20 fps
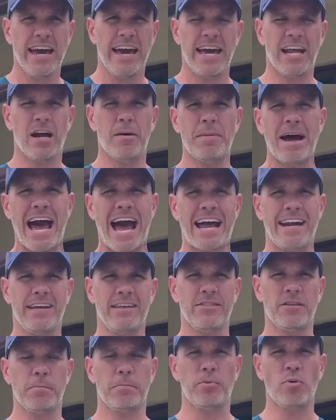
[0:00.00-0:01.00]
and I'm
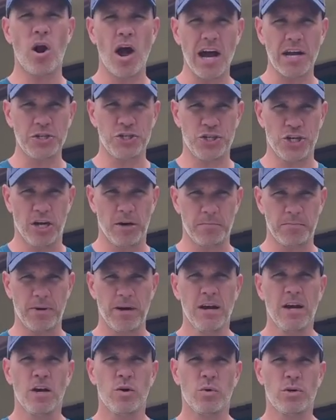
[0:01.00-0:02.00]
adding the broad jump,
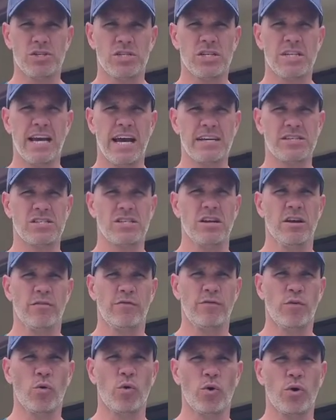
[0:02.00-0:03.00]
which tests
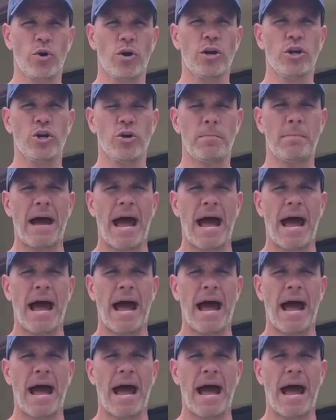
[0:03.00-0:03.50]
for your...